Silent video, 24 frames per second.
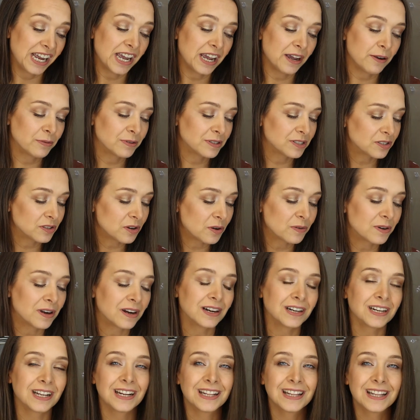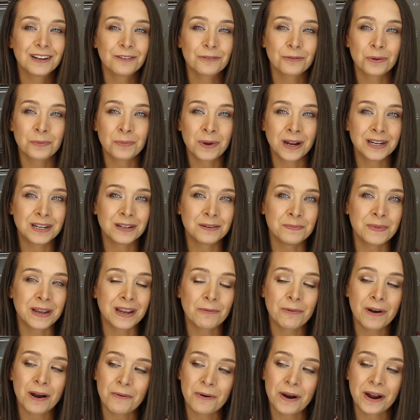it was so good, and then it reminded me,
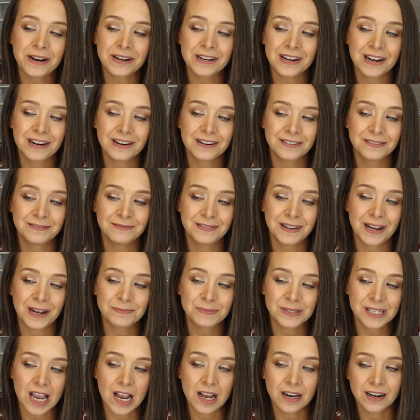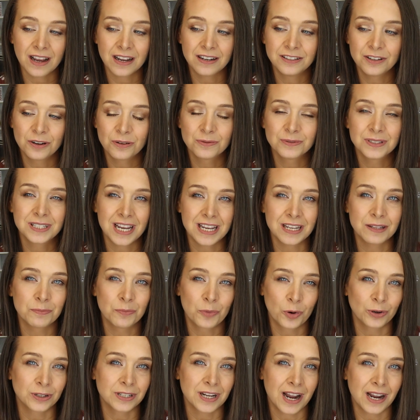wow, I'm sad I don't take
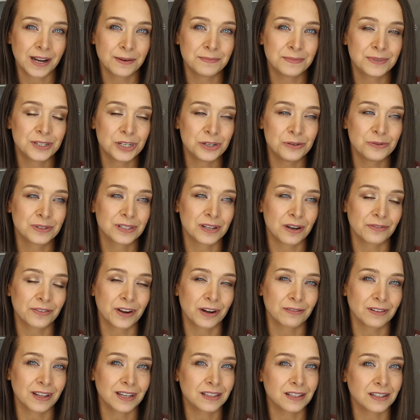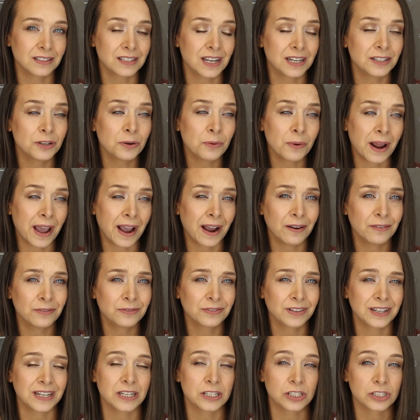more time to self-care like this. I don't
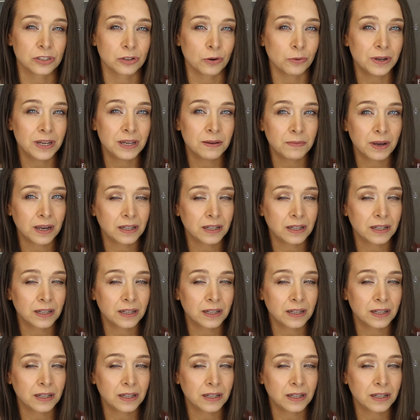have like a soaking